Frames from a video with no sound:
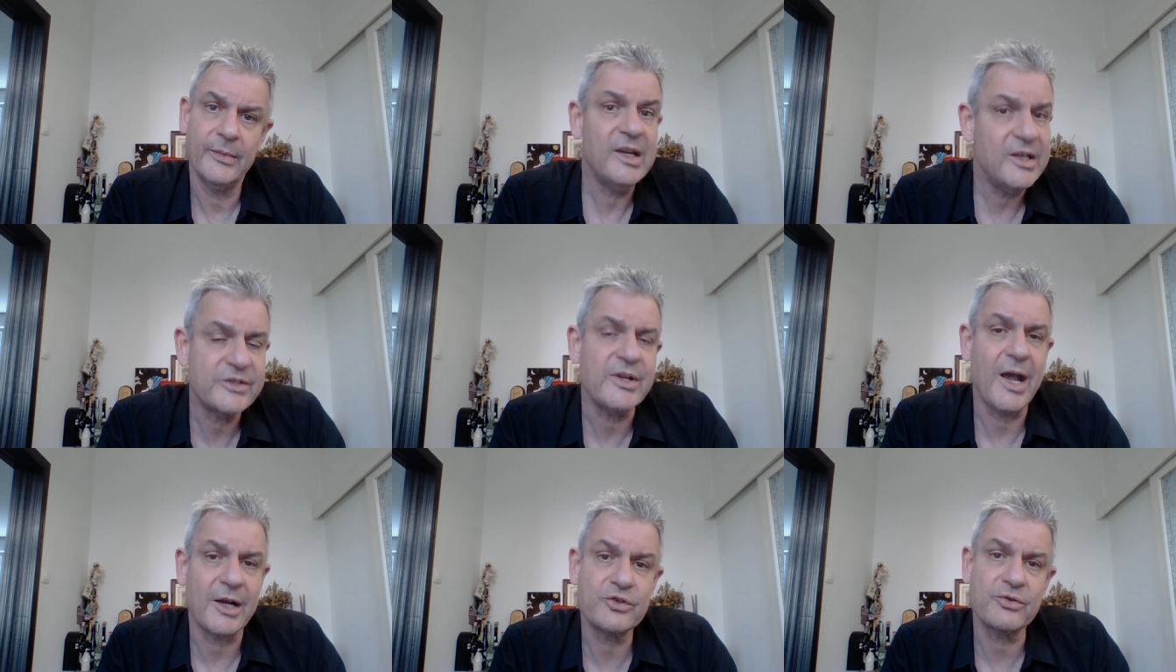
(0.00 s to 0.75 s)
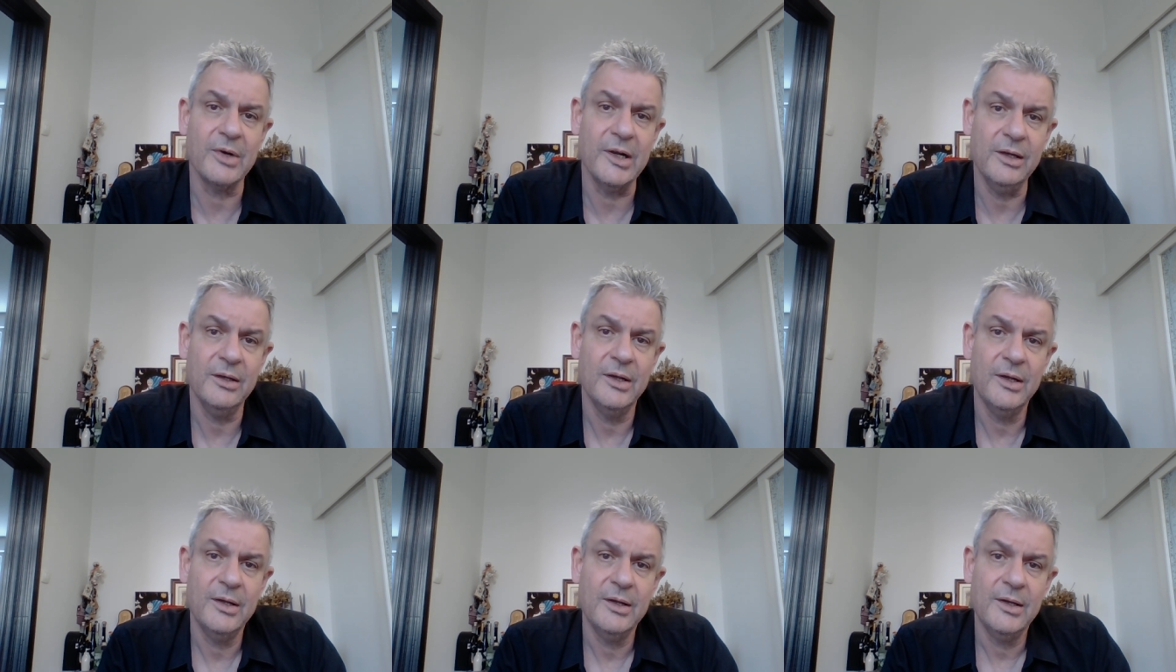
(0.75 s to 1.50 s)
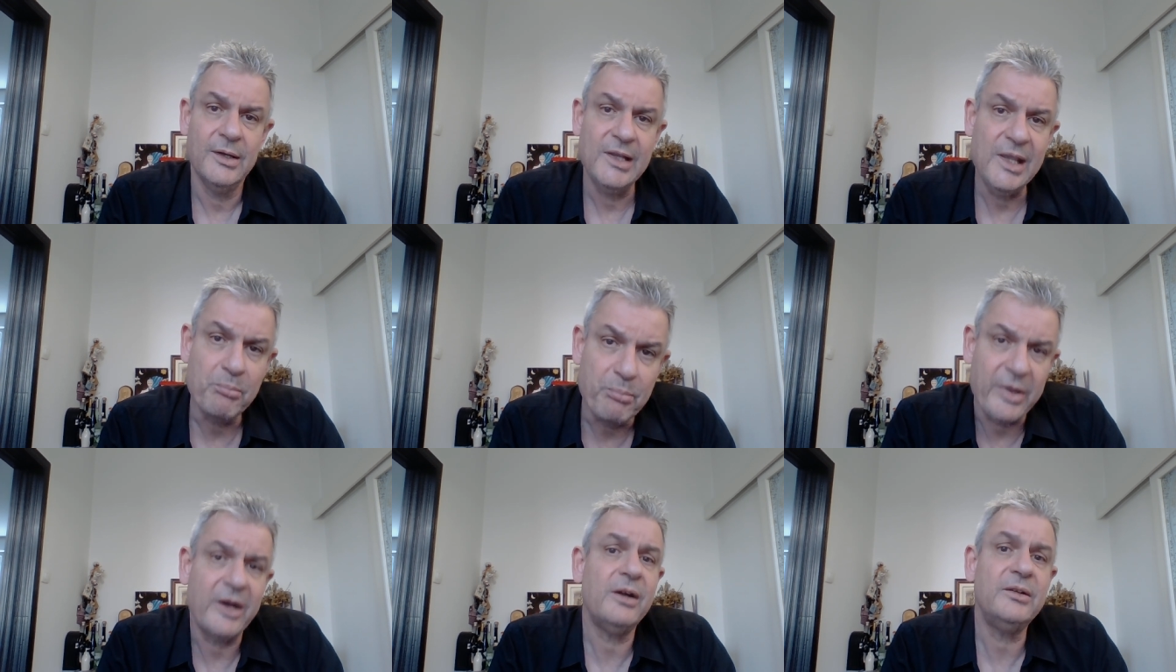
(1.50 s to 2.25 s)
is actually
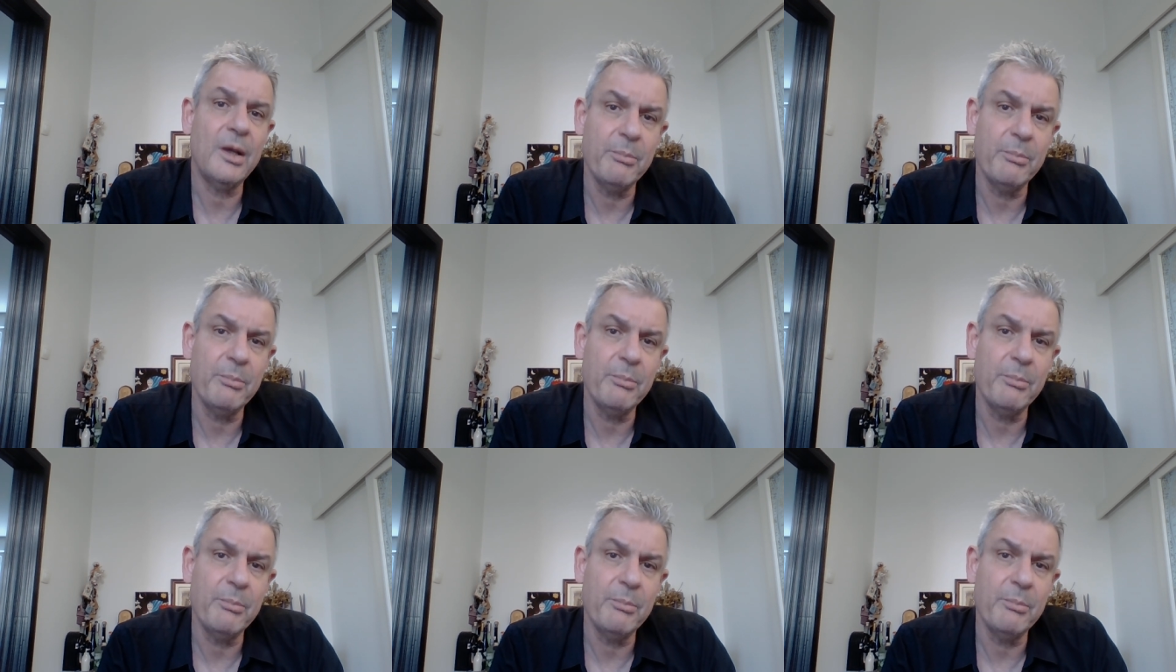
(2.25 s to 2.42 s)
impaired